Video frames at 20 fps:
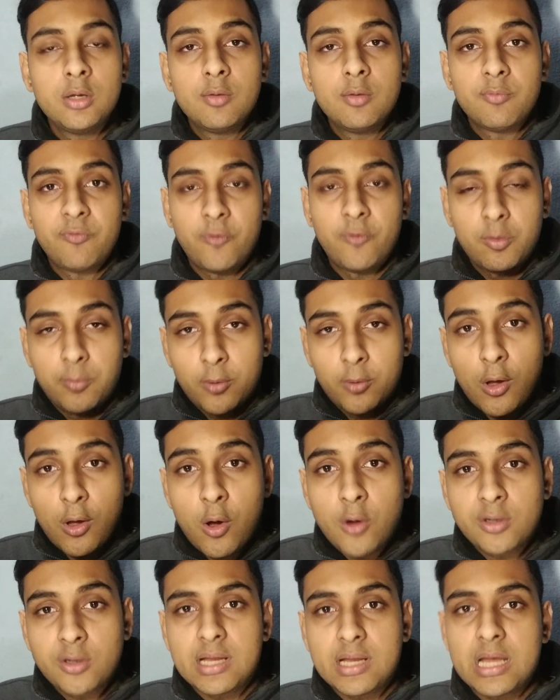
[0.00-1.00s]
for
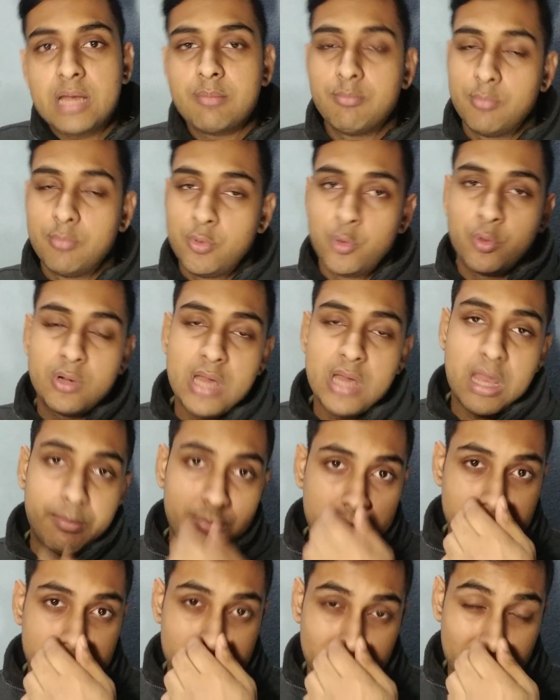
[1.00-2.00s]
prolonged time more
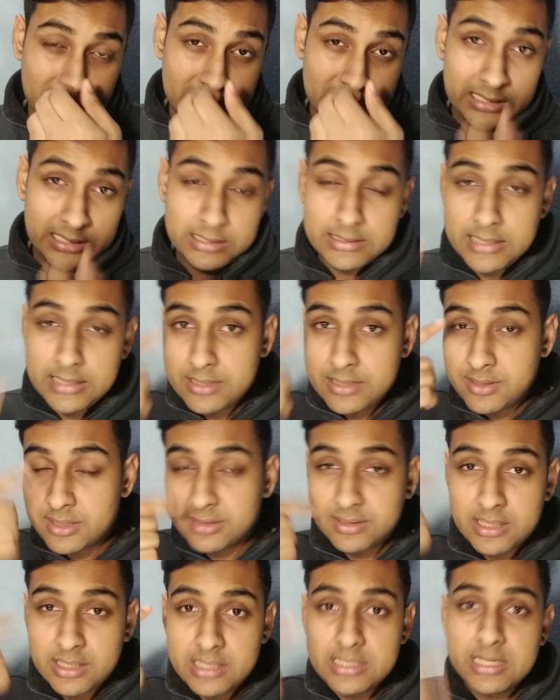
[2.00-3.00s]
damage the
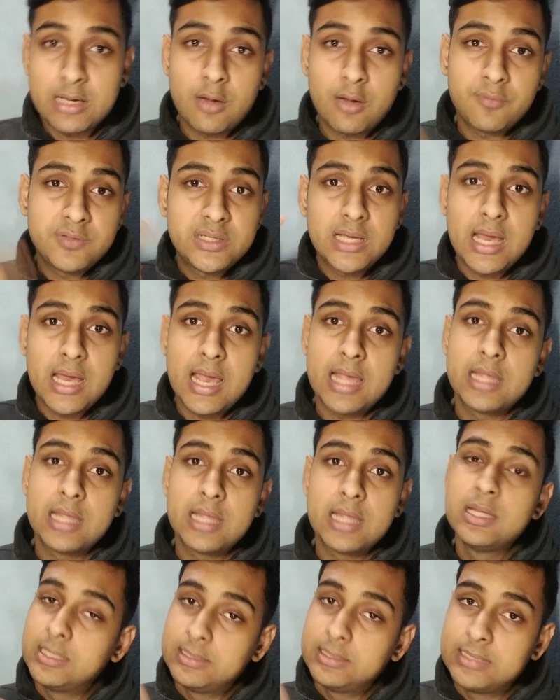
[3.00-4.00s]
dangerous area of the eye
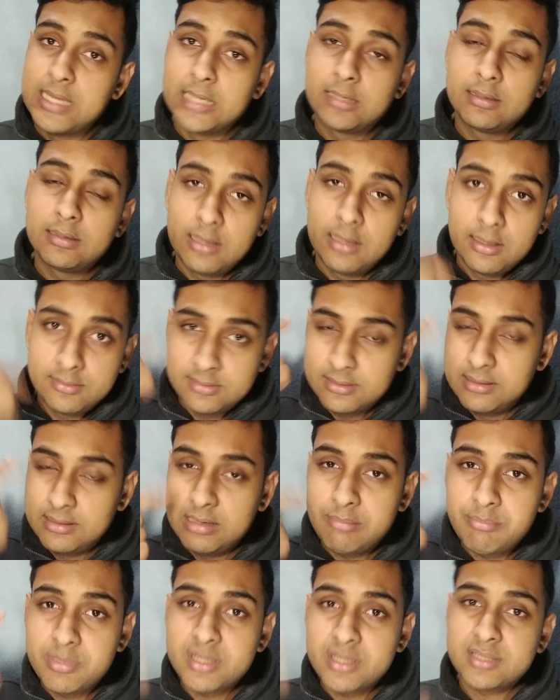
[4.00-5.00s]
that is the
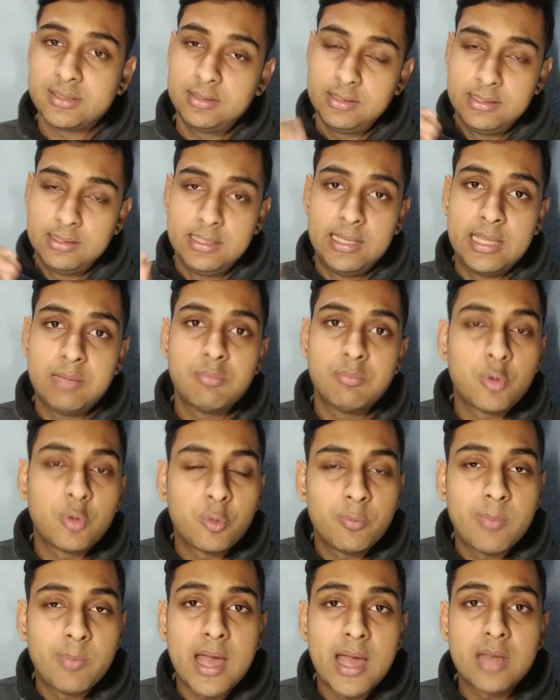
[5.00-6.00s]
limbus then
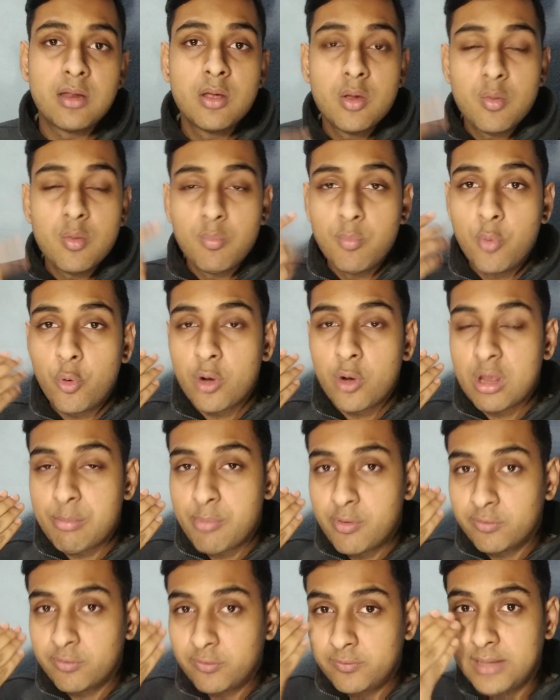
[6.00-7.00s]
more bad more
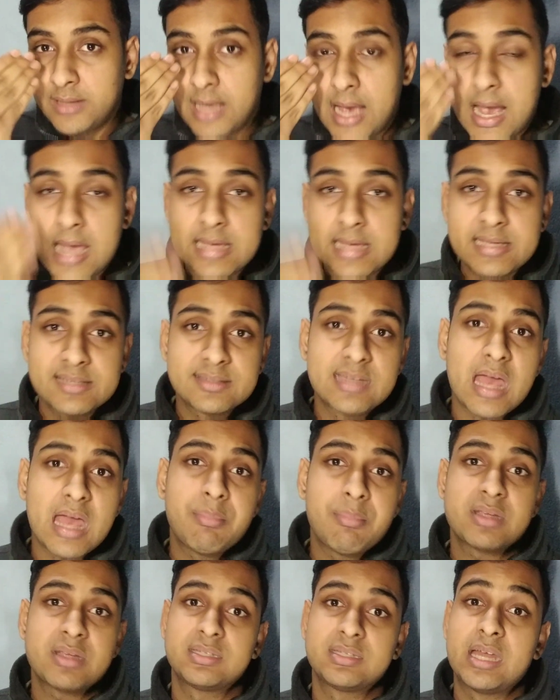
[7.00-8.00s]
amount of the eye is
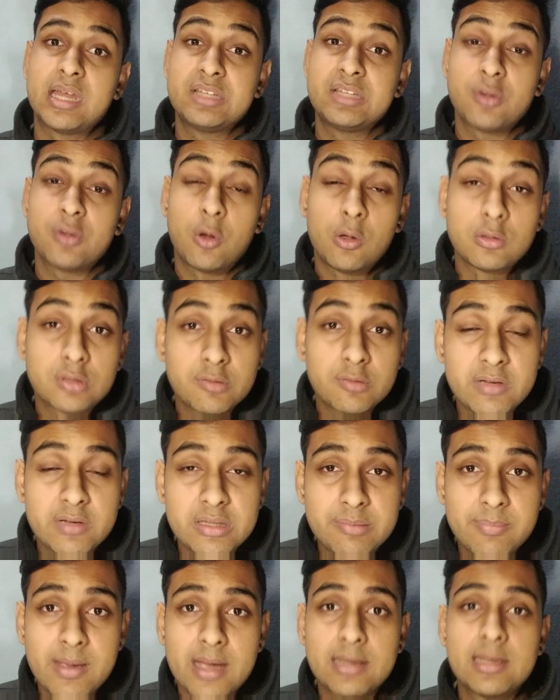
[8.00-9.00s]
damaged that is also very
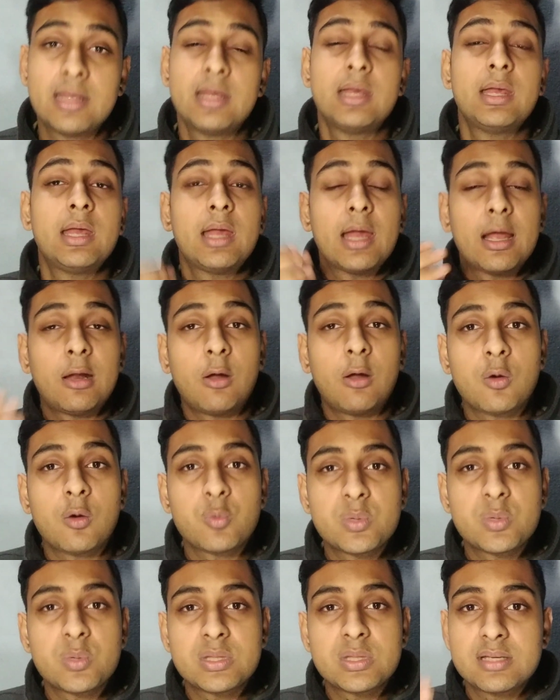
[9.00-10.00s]
bad Along
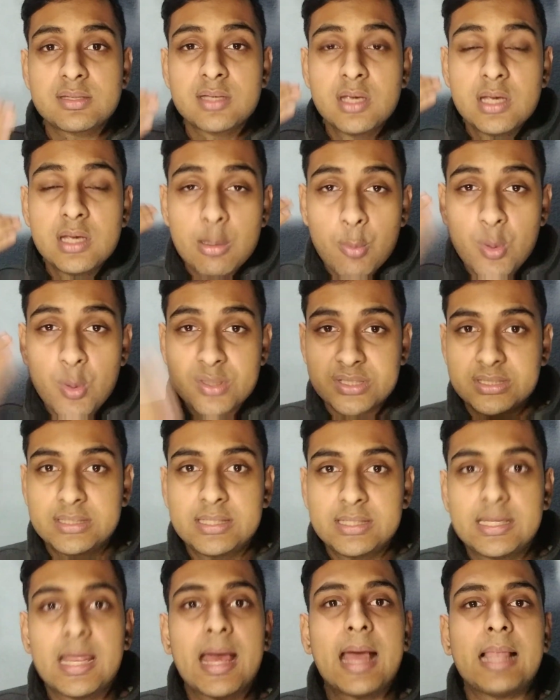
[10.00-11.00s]
with this, was it
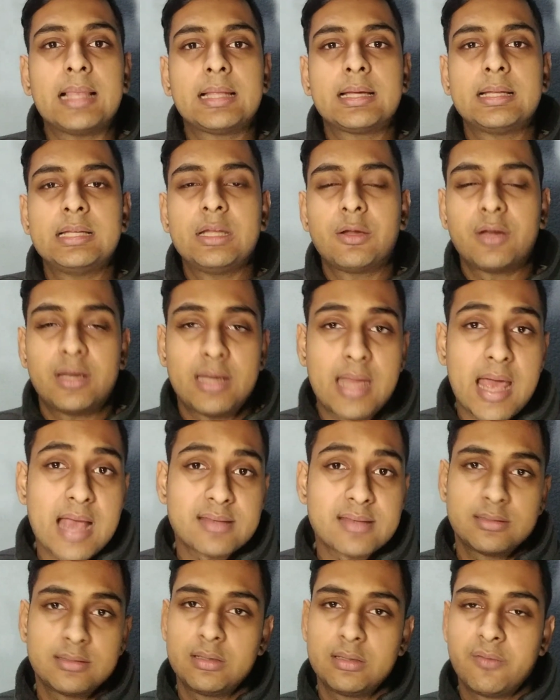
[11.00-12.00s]
an alkali or an
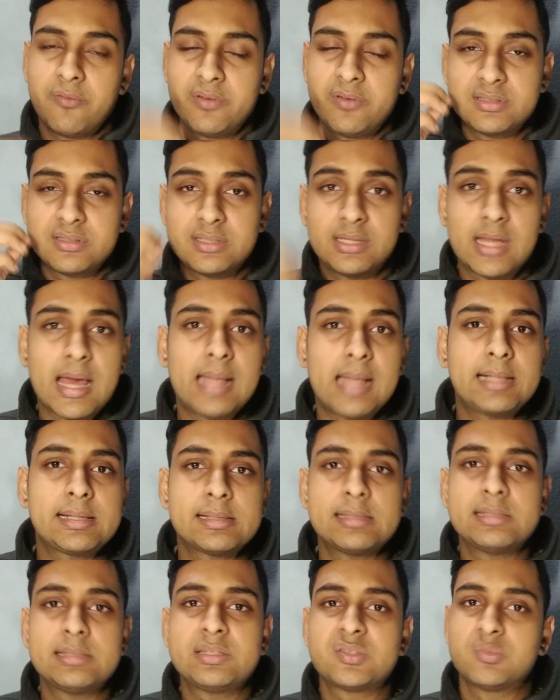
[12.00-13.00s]
acid? If it is an
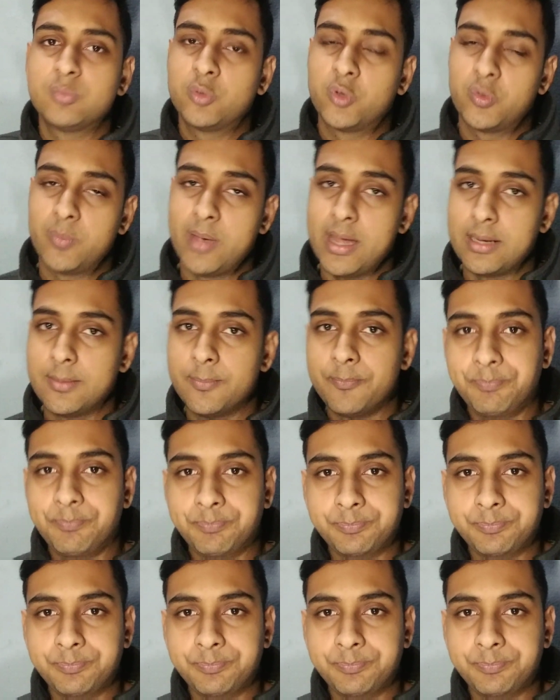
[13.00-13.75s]
alkali, it is more bad.